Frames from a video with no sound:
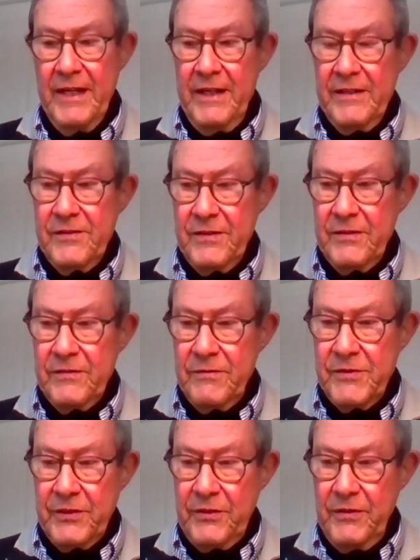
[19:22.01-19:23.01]
There
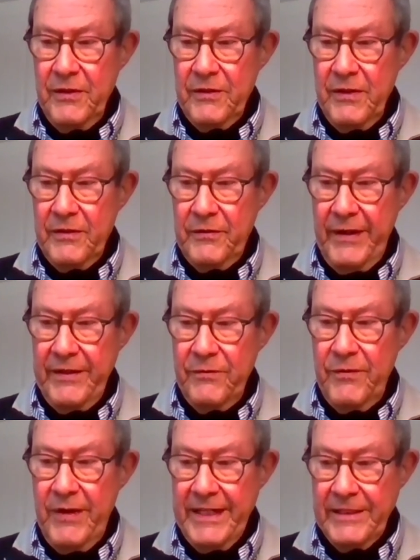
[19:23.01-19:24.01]
was a great
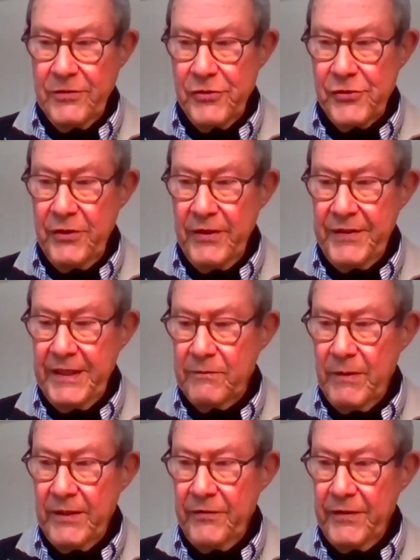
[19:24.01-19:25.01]
range. So I think
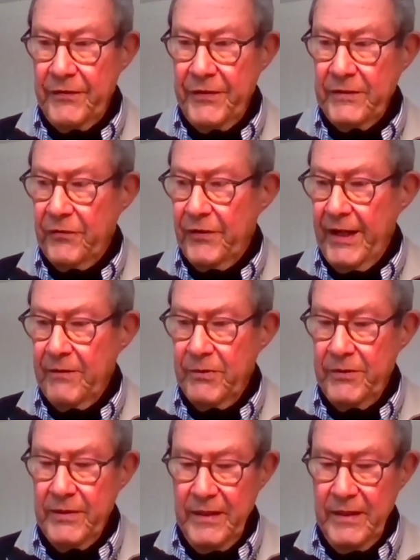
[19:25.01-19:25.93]
one of the things that I would